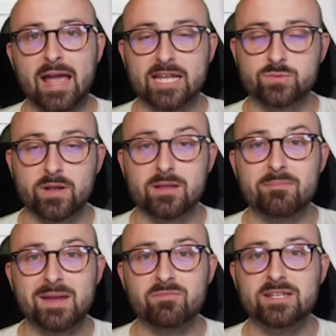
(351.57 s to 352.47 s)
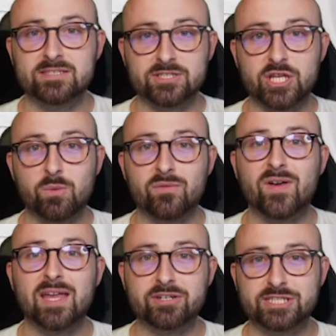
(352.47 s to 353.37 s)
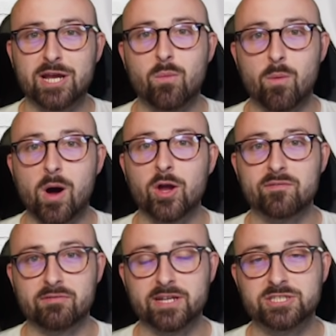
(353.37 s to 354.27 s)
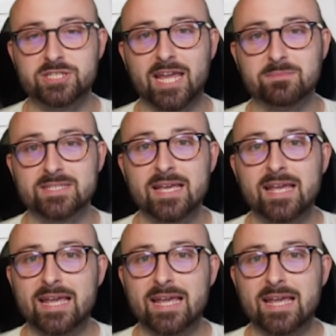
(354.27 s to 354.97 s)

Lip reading: and it's one of the main reasons that you would favour Chilwell over Reece James,